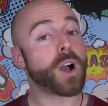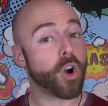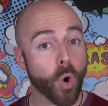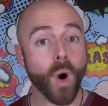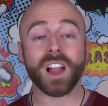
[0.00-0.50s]
Now,
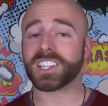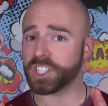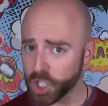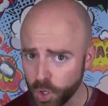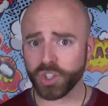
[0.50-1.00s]

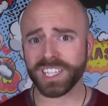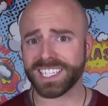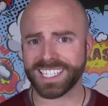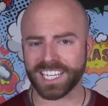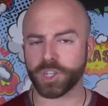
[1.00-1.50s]
koalas usually
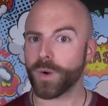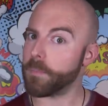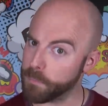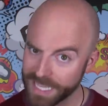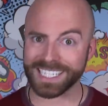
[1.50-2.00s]
stick to
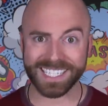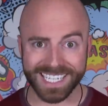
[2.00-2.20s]
a busy